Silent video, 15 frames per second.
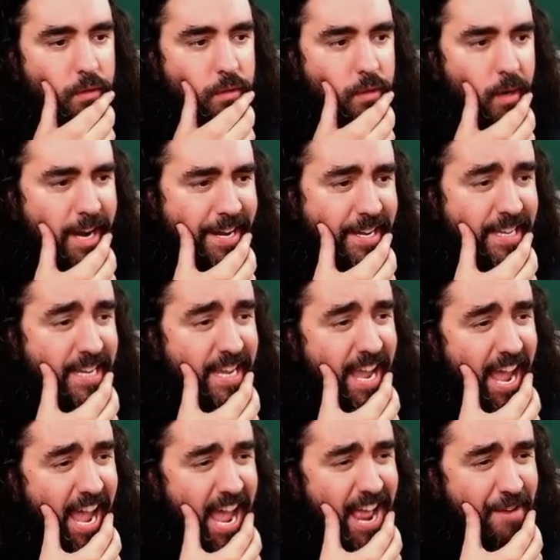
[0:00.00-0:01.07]
So I
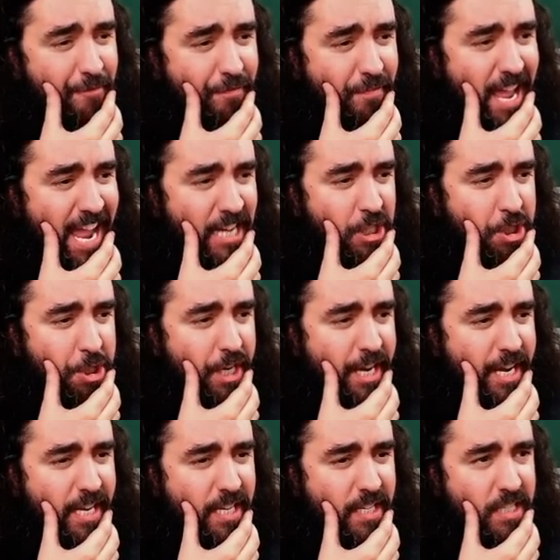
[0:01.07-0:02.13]
can flash
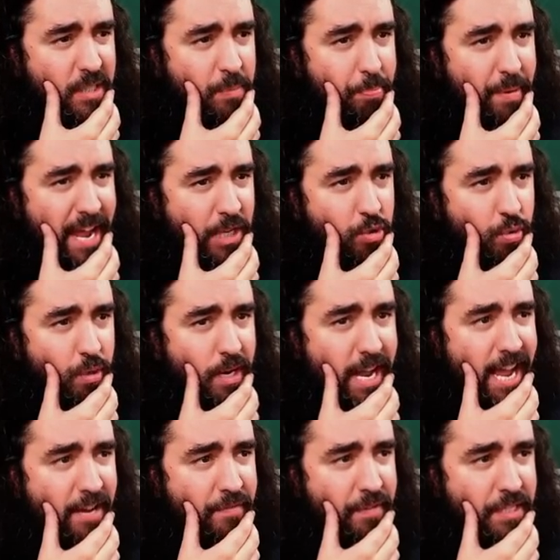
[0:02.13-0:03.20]
in the Spectral
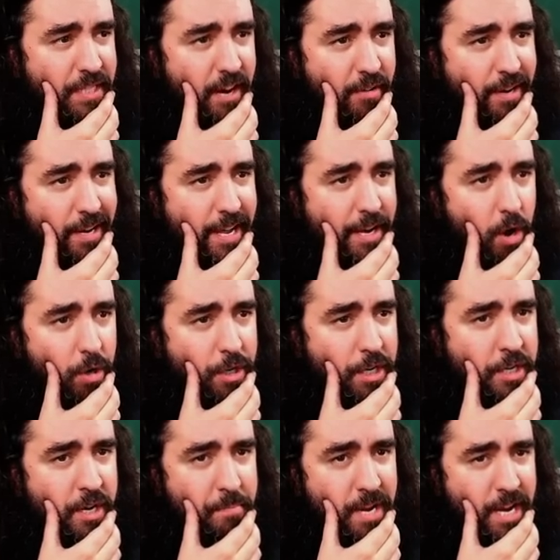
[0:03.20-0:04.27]
Adversary lane. Oh, the
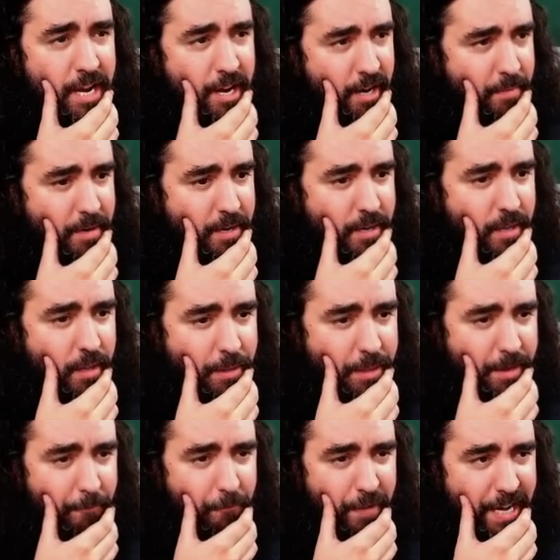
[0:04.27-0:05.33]
Dimir.
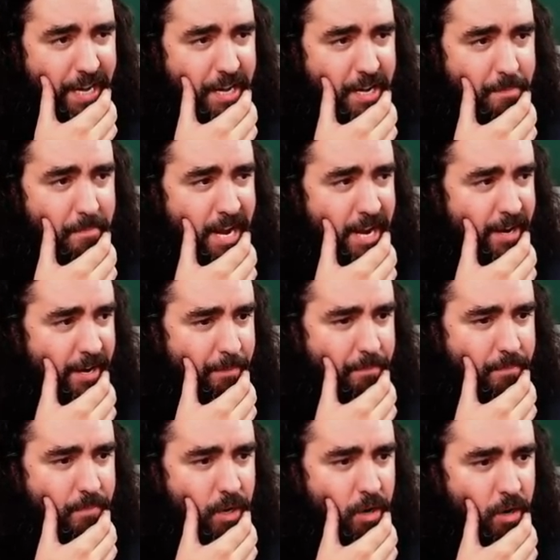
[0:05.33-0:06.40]
The freaking Dimir.
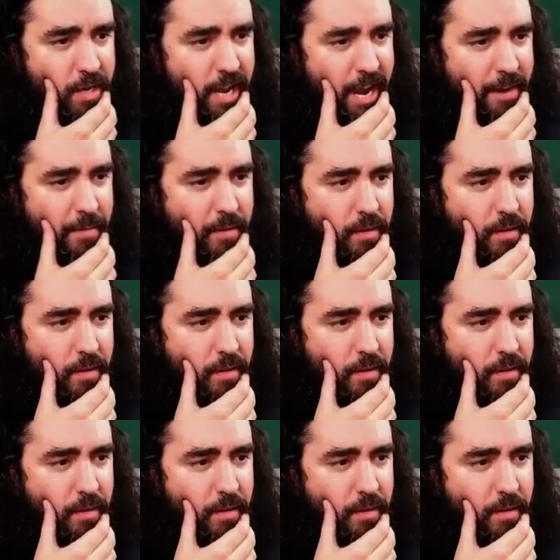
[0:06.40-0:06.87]
Okay.